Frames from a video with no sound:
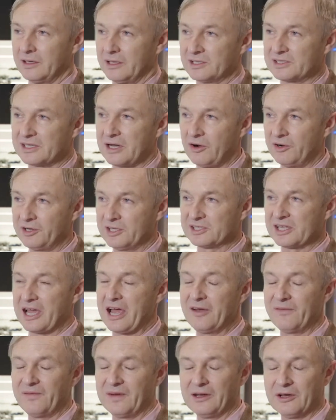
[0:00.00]
It's our
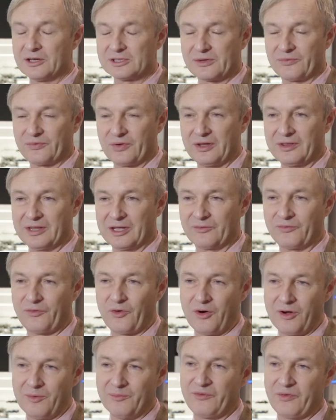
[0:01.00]
design philosophy that
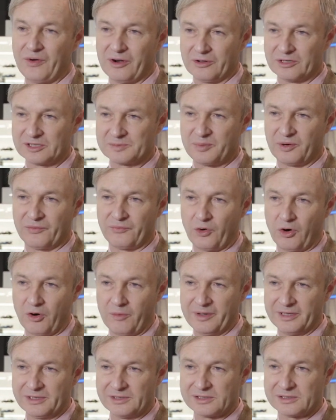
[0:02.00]
form follows
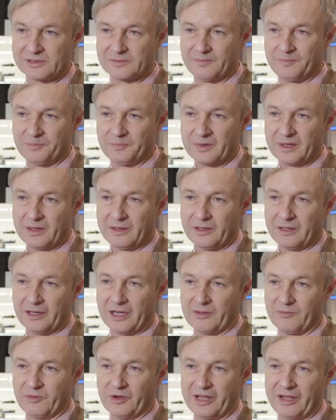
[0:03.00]
performance,
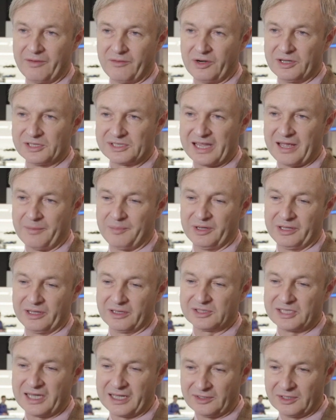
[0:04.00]
and whatever is
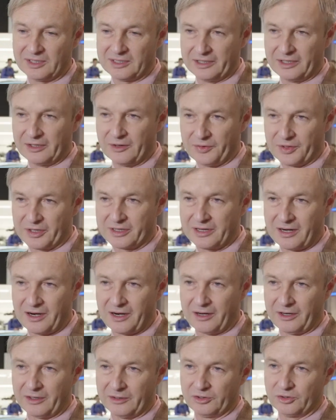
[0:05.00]
happening technically on the
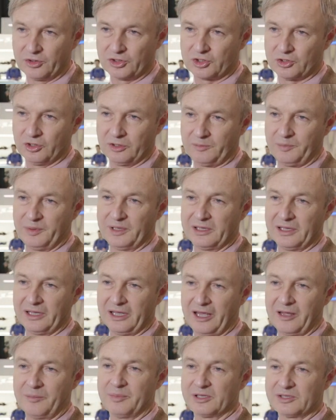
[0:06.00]
car, you should
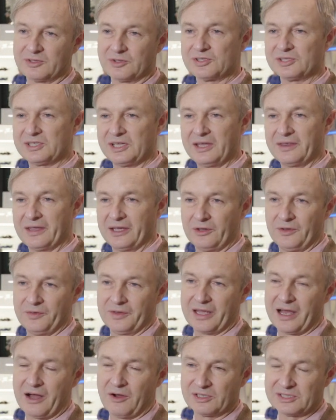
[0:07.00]
be able to see that on
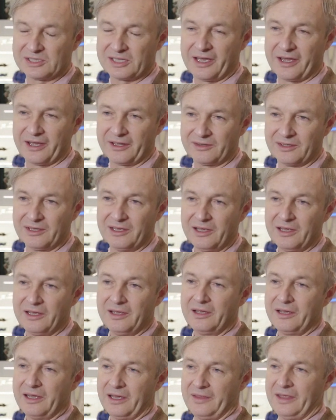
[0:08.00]
the outside
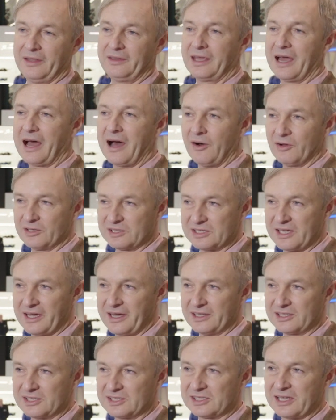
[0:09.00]
and that the
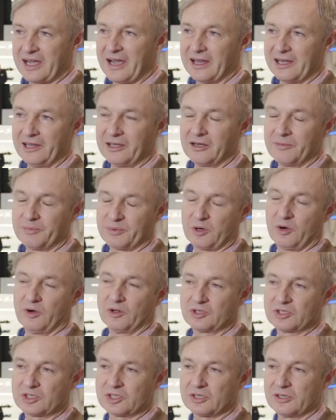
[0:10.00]
outside styling
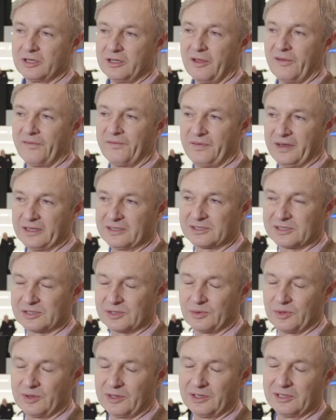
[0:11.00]
approach fits
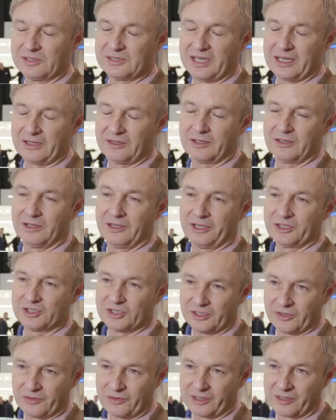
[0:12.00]
to the technical
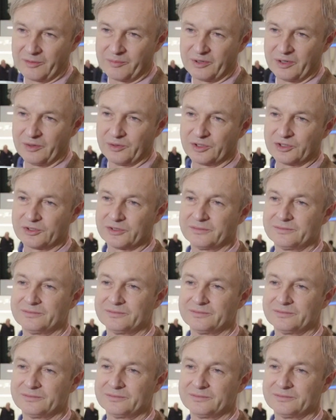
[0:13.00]
engineering approach.